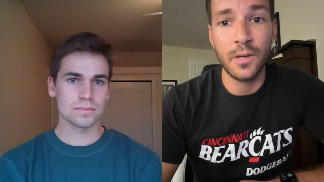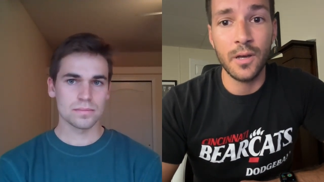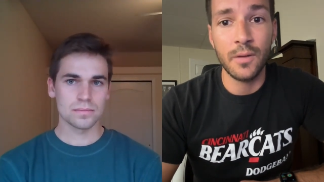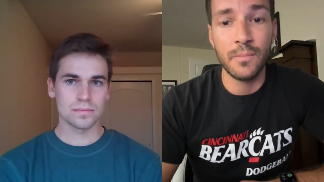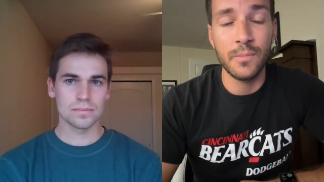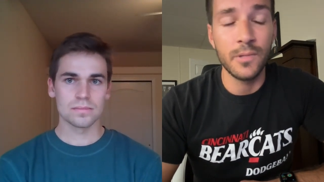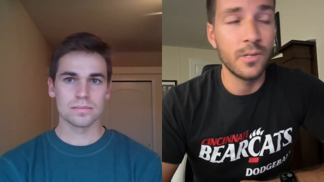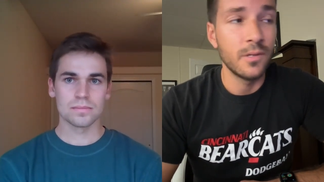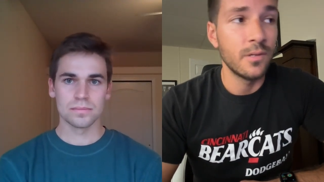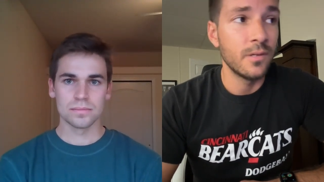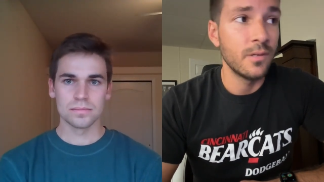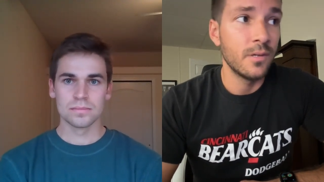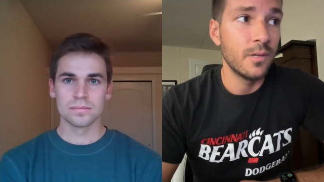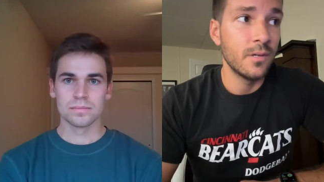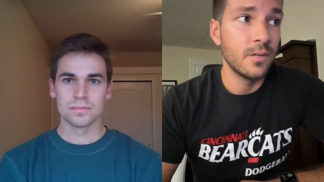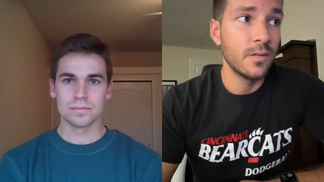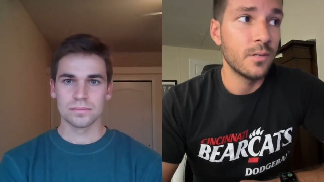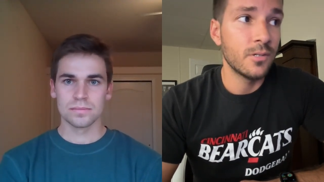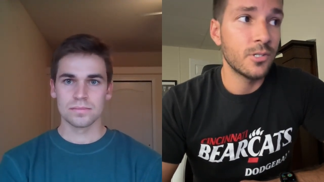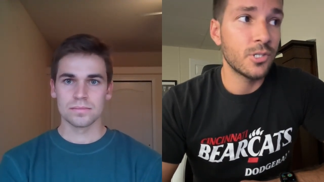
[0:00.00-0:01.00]
Speaker 1: Um,
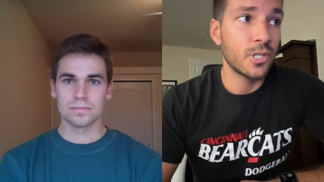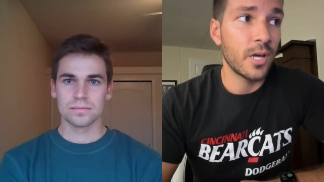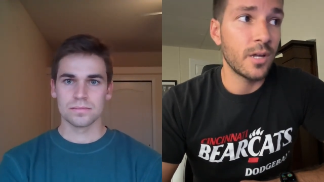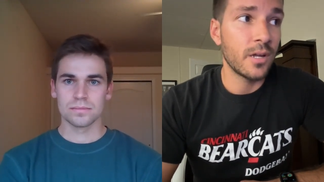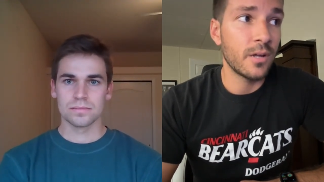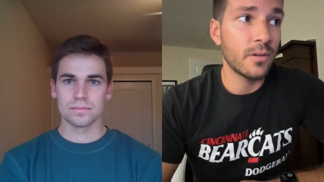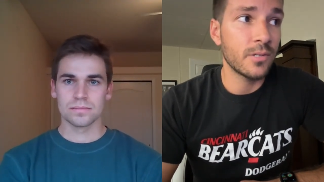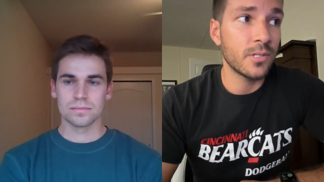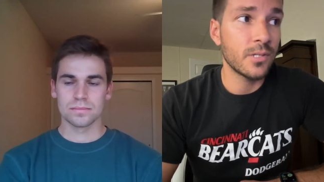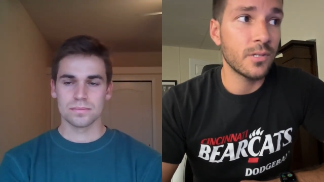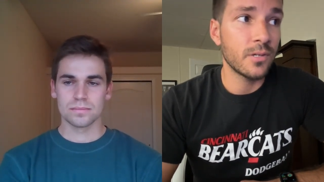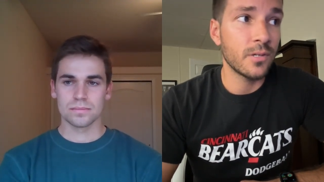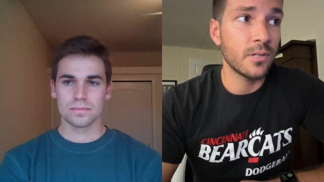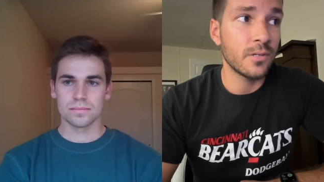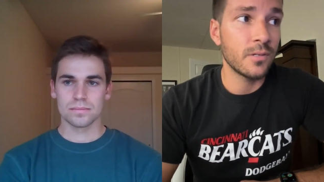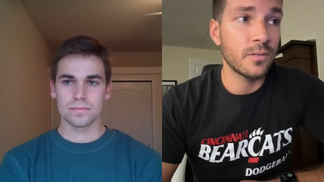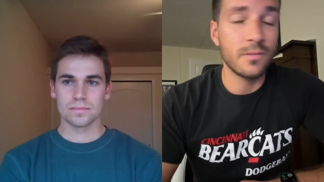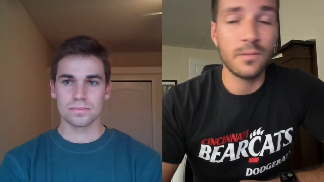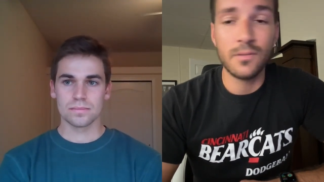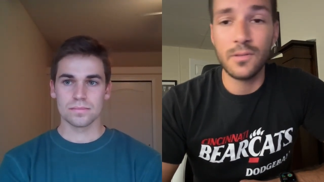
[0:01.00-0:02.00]
shout out
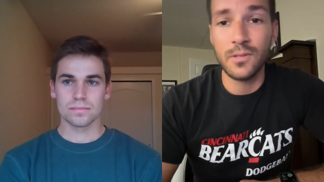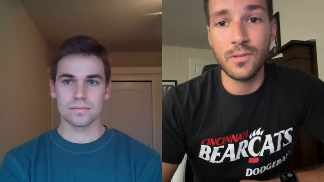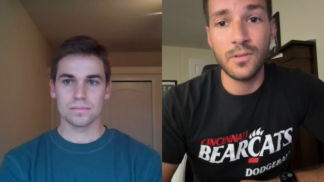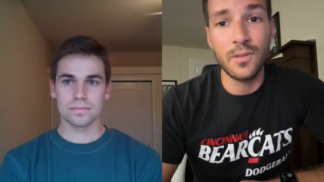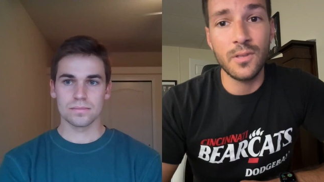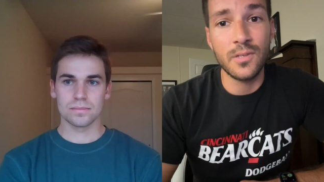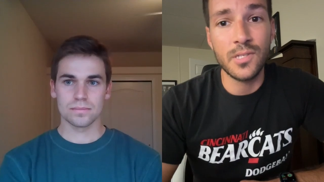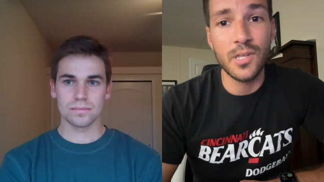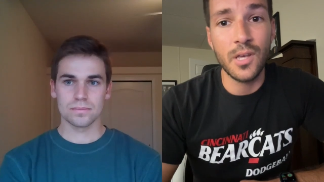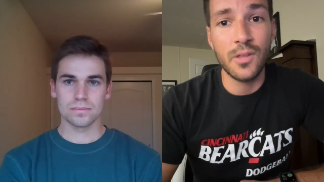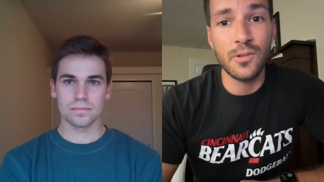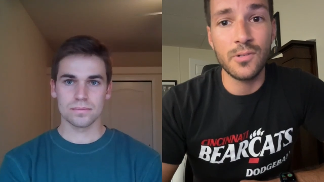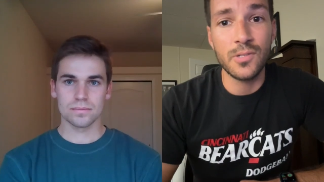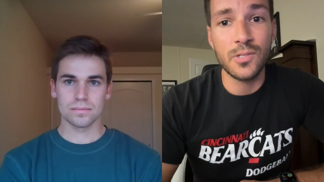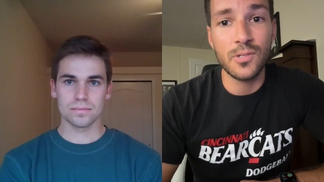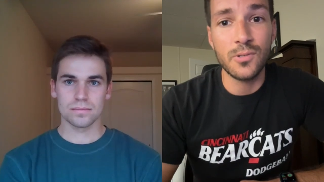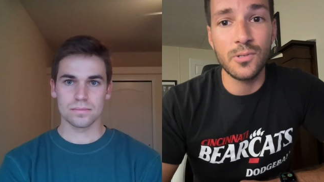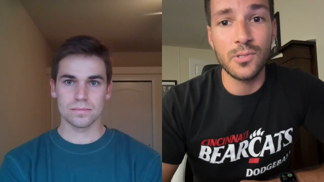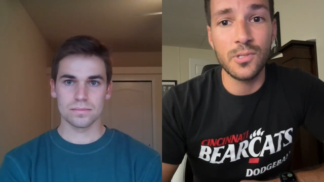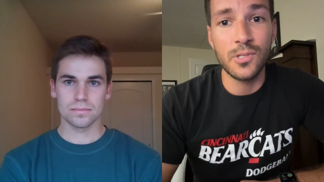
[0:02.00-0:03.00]
to the
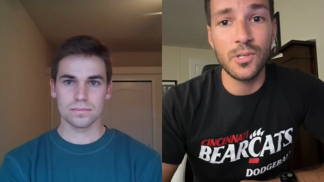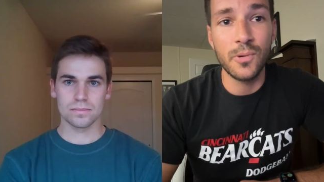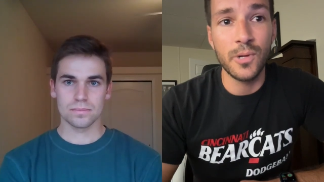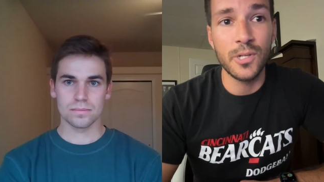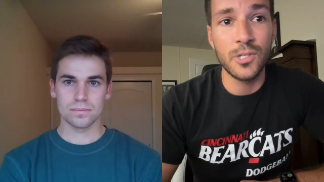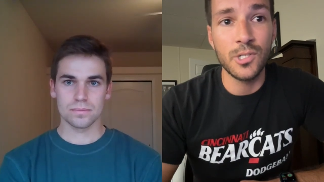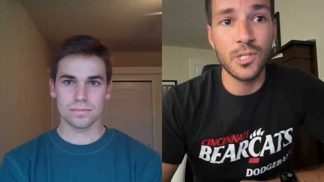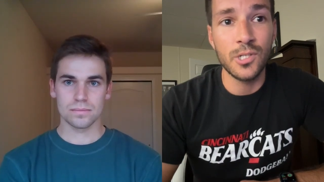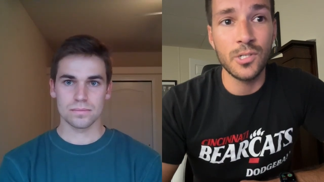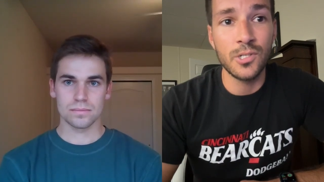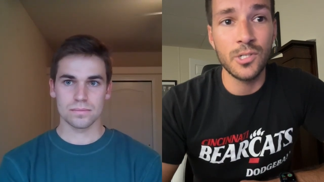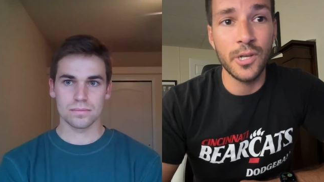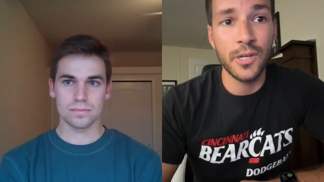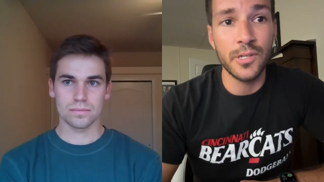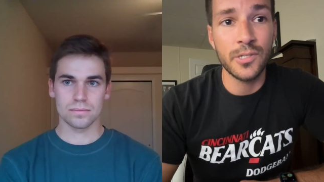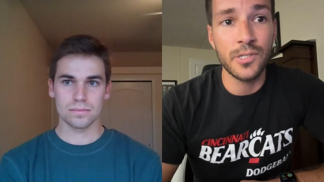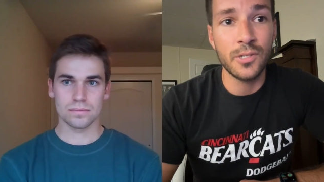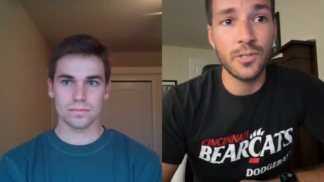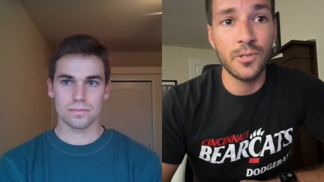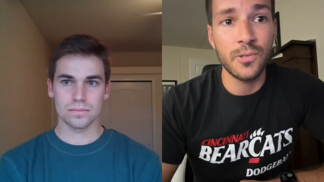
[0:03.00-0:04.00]
Southern schools, UNG,
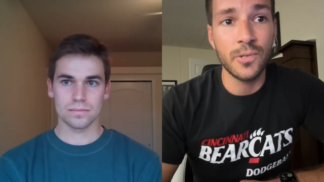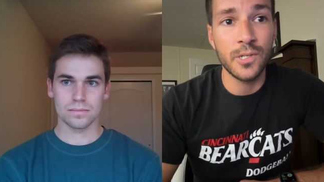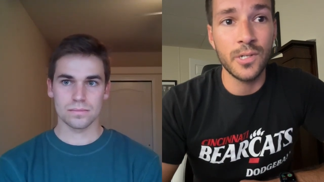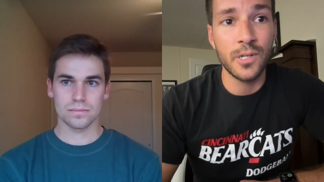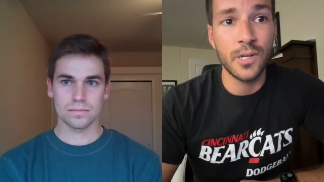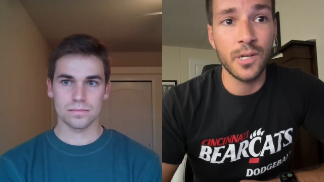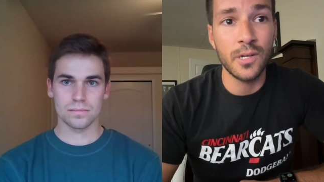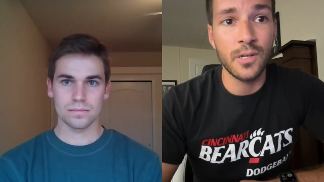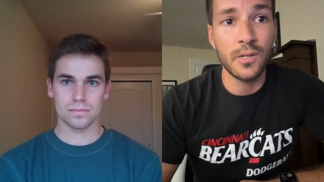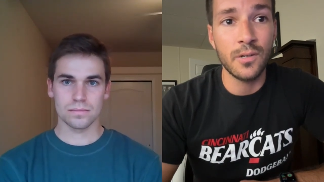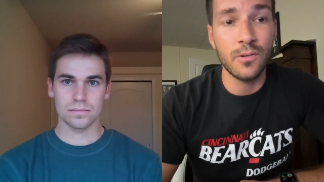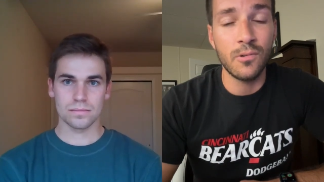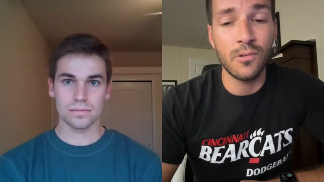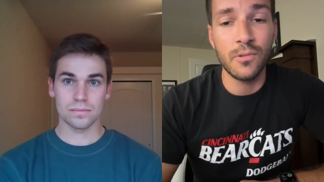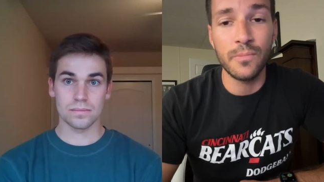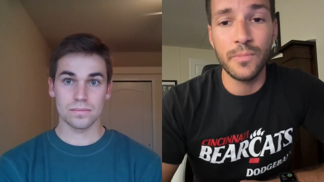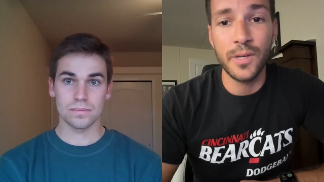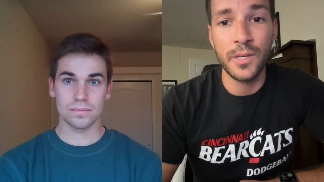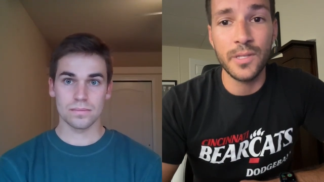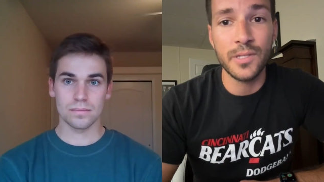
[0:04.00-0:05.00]
GSU, and uh,
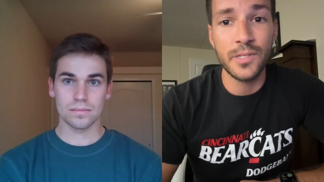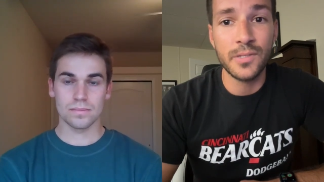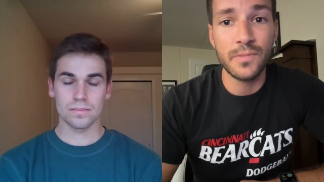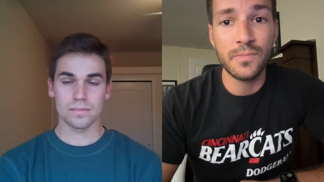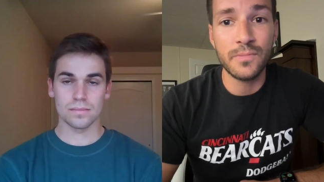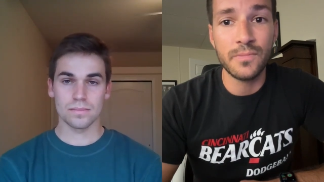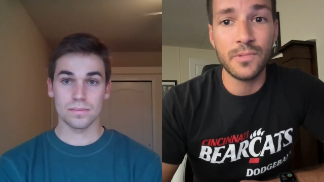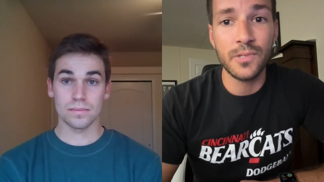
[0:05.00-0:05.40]
Ole Miss,